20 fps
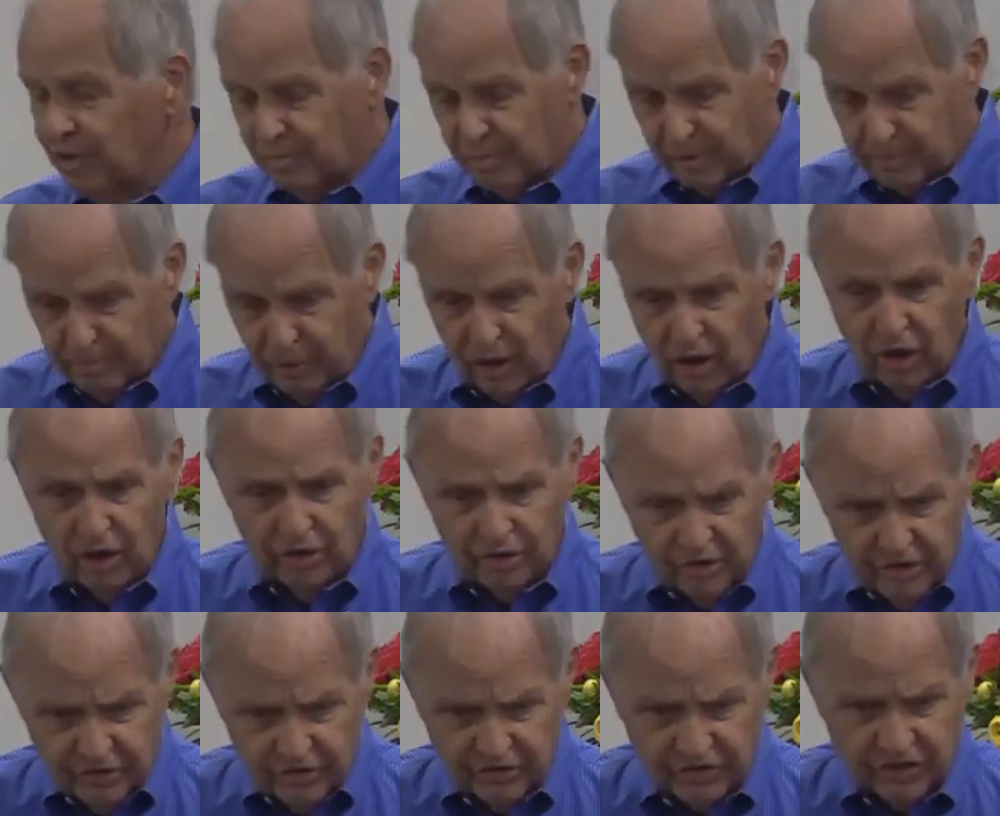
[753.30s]
But
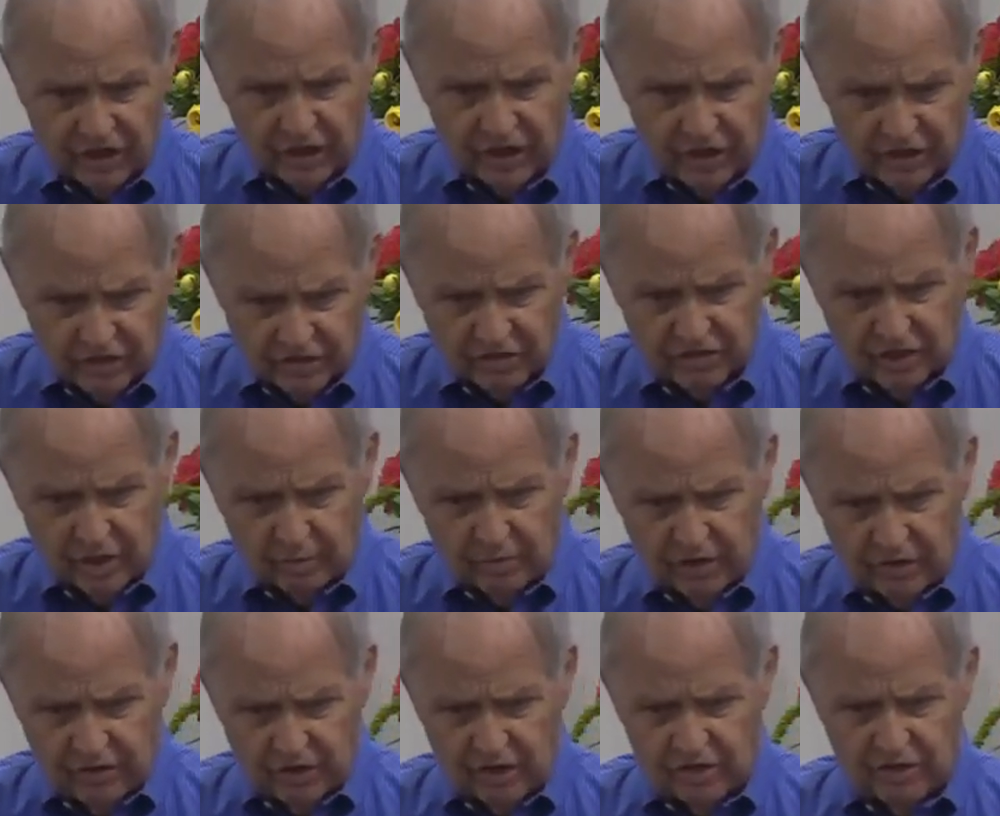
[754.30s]
Paul is saying to
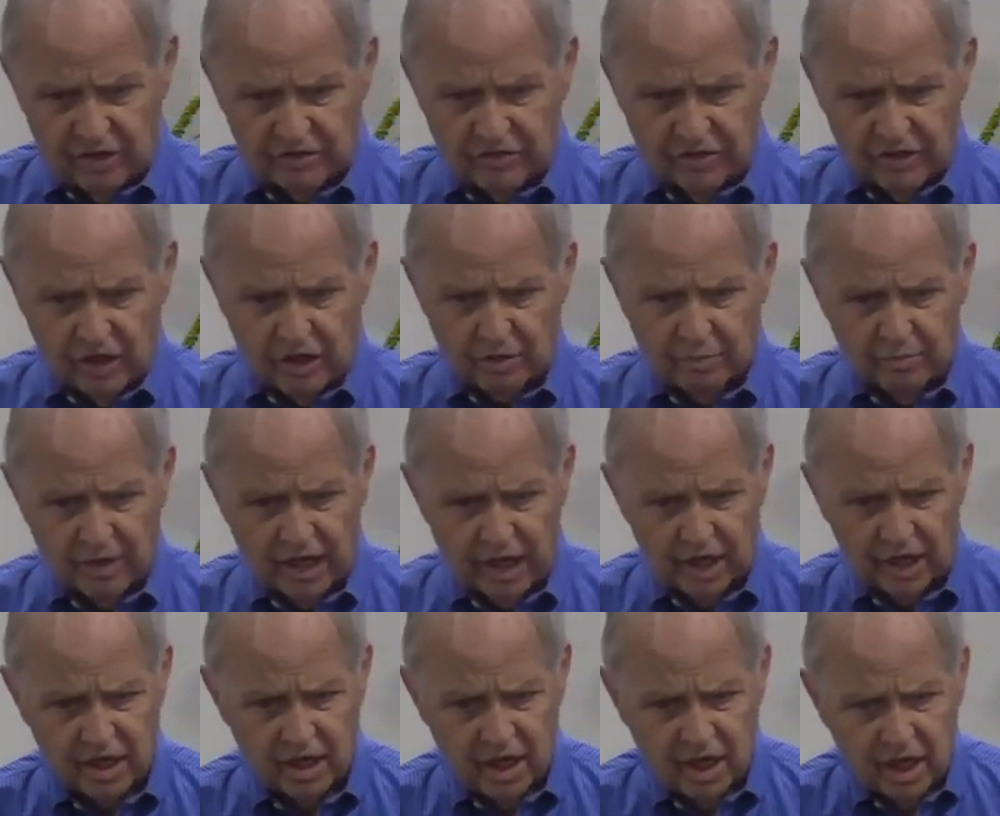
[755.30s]
Timothy, this young
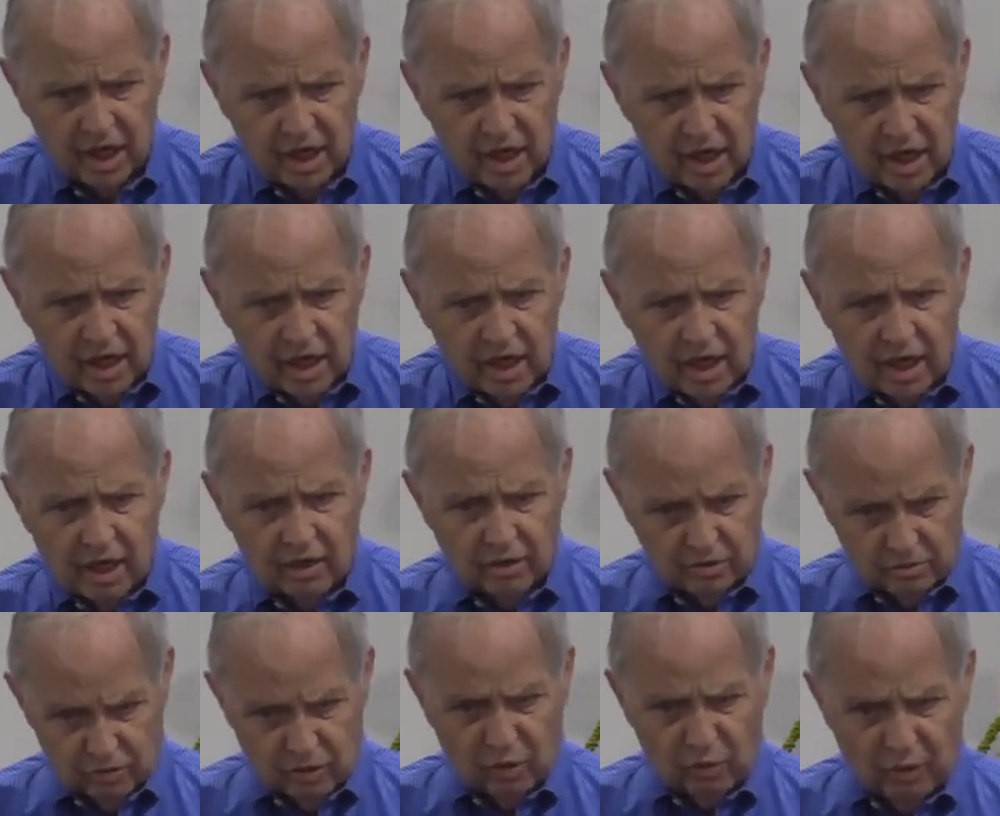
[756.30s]
man, a
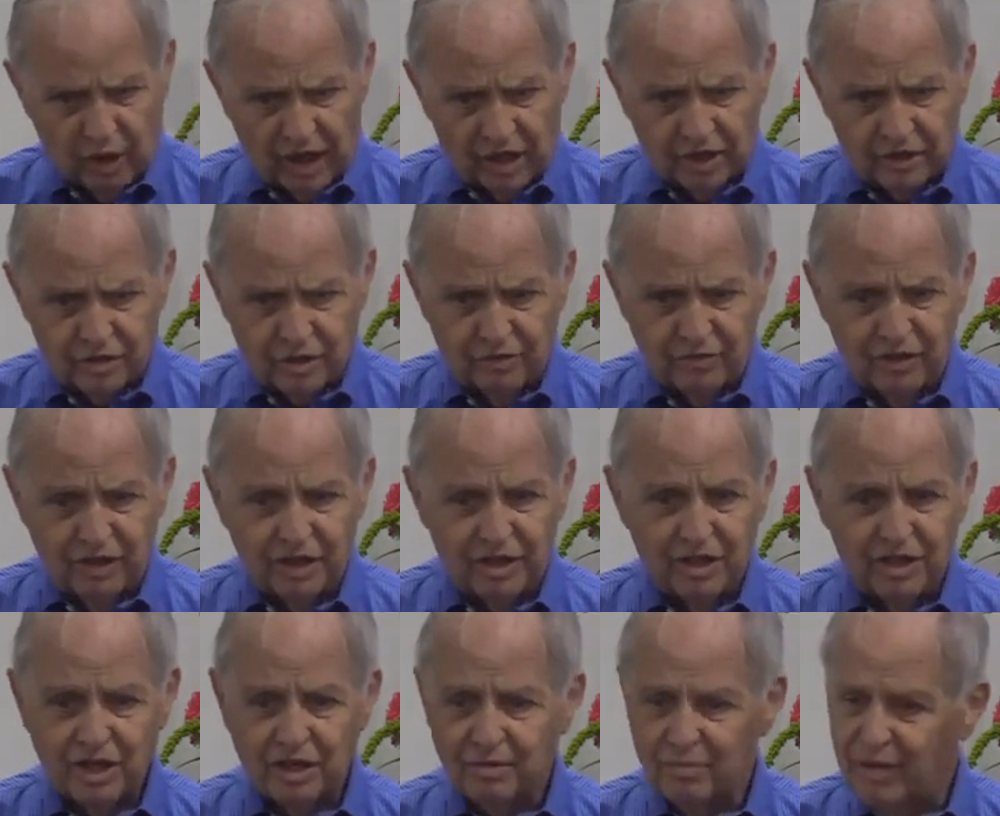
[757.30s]
relatively
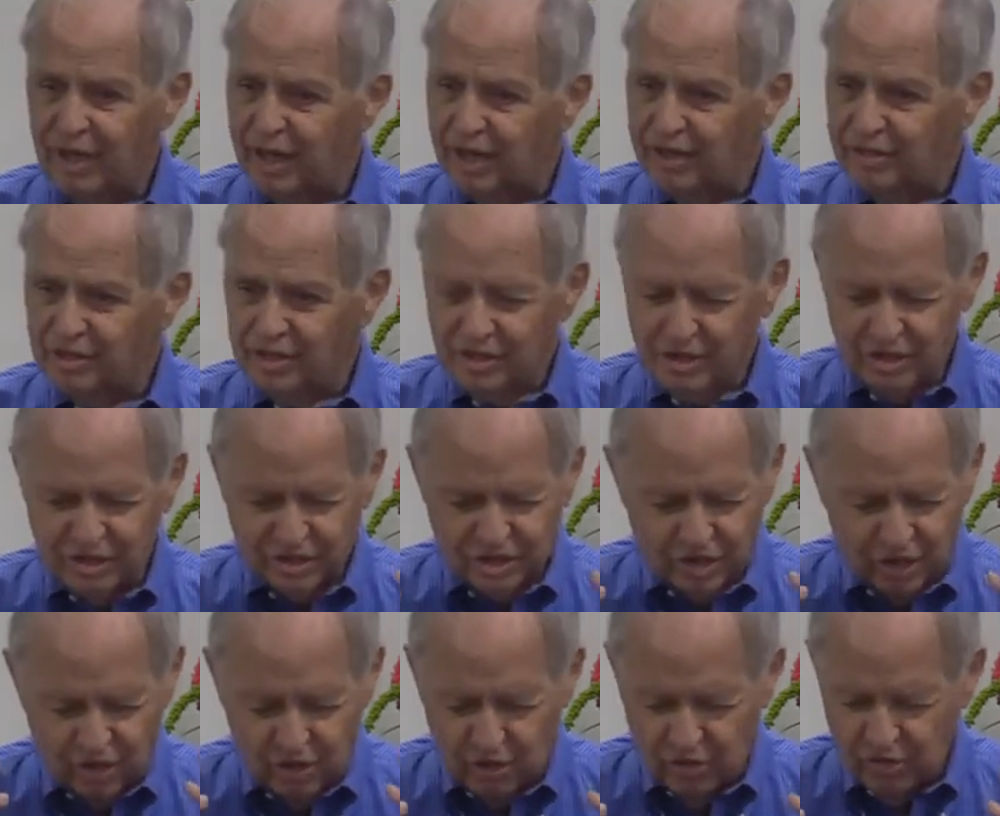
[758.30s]
young man,
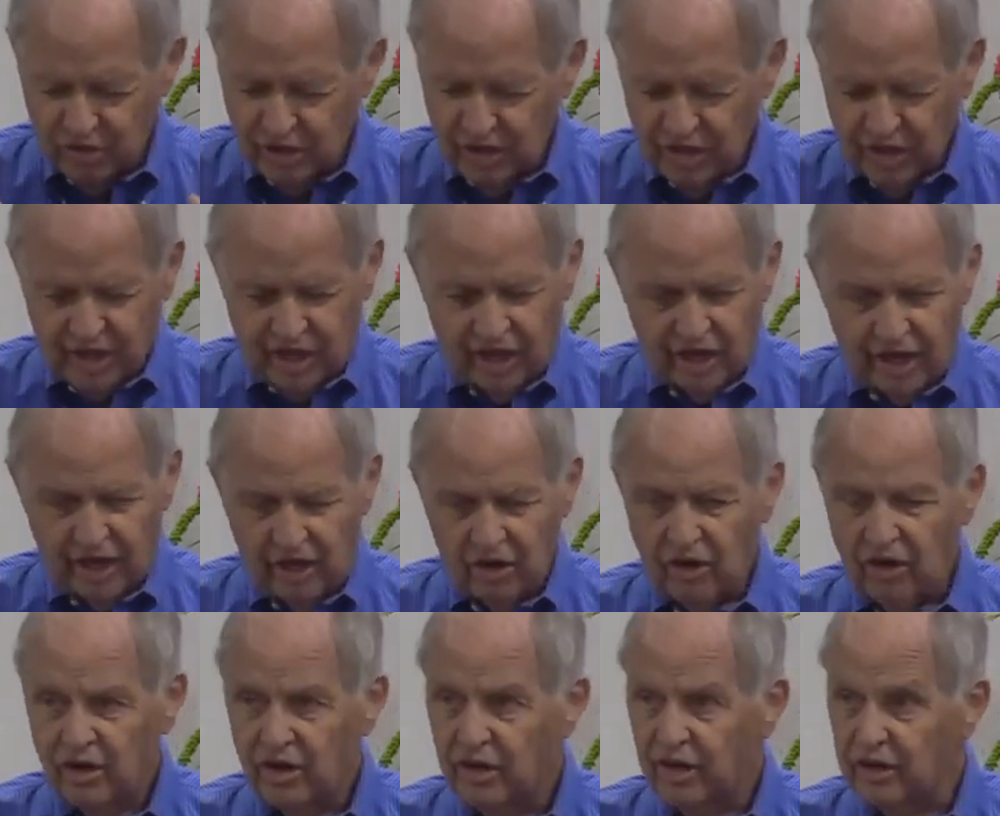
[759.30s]
show
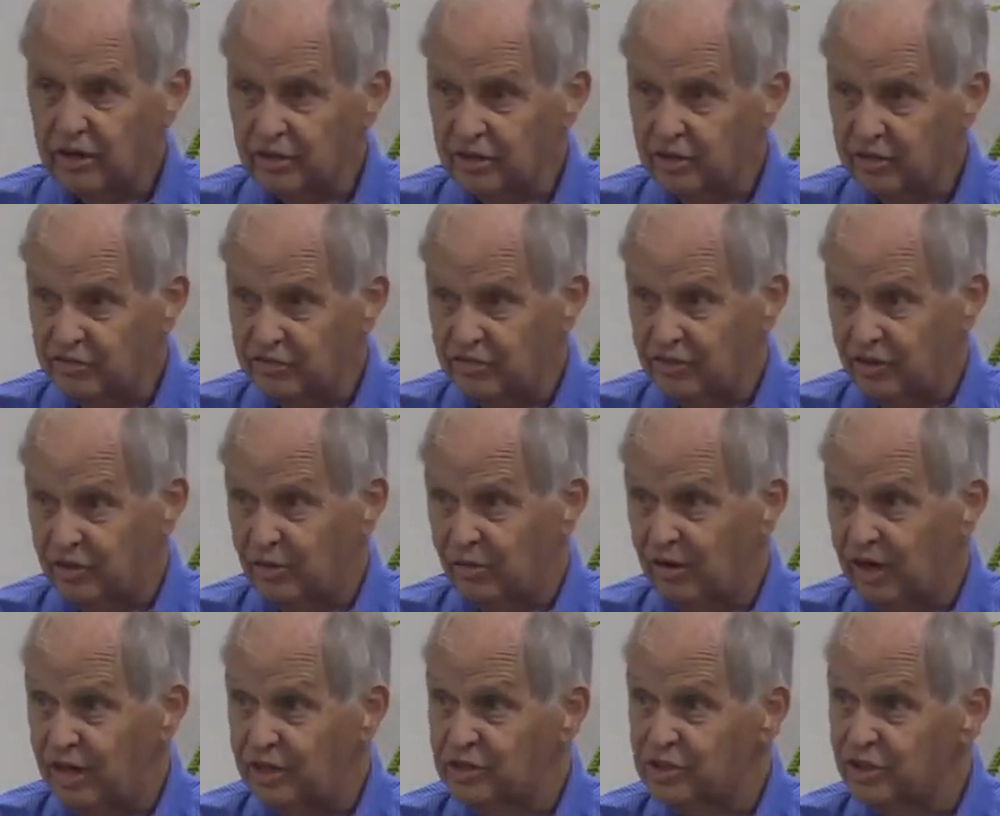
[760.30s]
care and
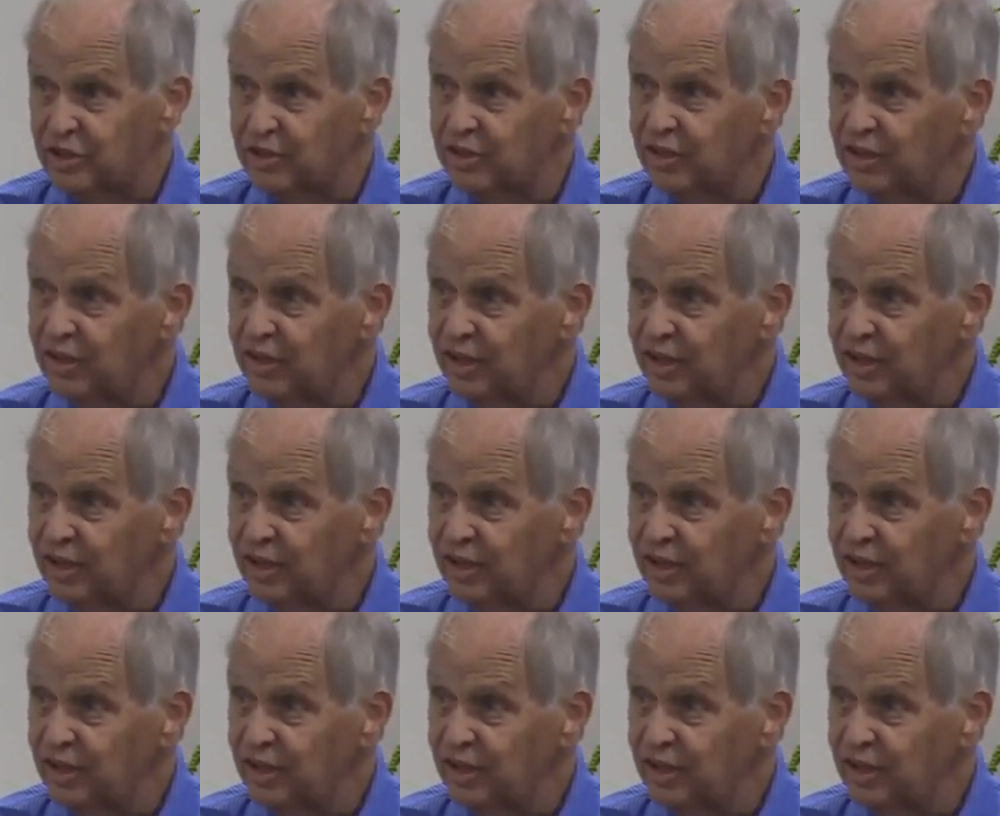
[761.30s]
consideration